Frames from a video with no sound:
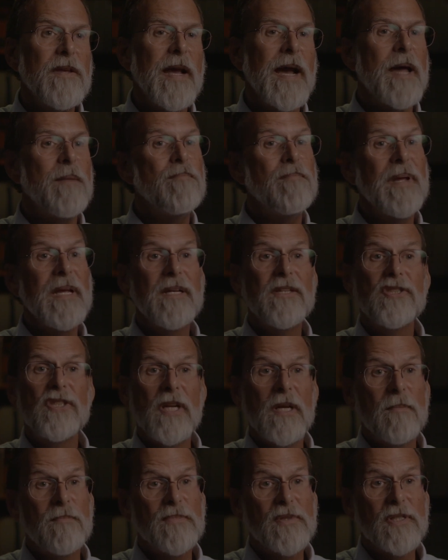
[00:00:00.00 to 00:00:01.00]
You got big
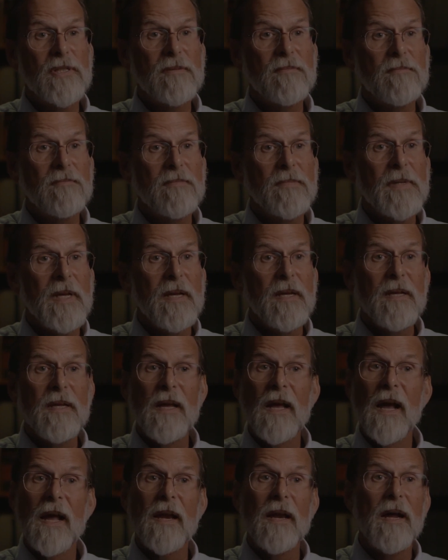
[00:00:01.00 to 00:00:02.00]
ships,
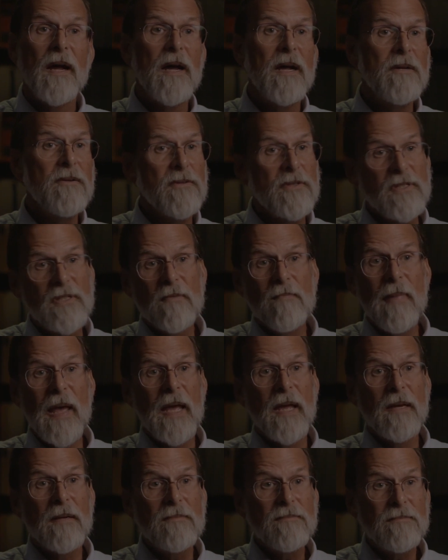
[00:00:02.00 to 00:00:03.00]
you got hundreds of
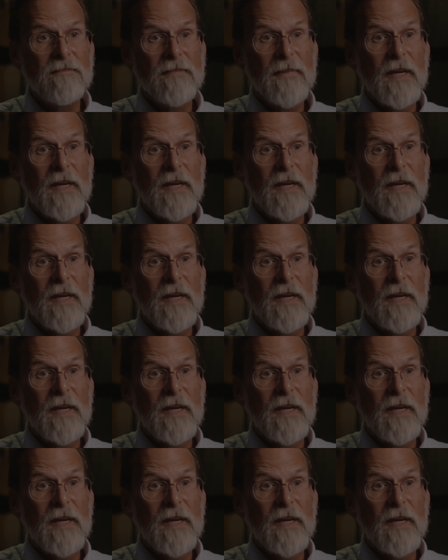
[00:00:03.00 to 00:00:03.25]
men,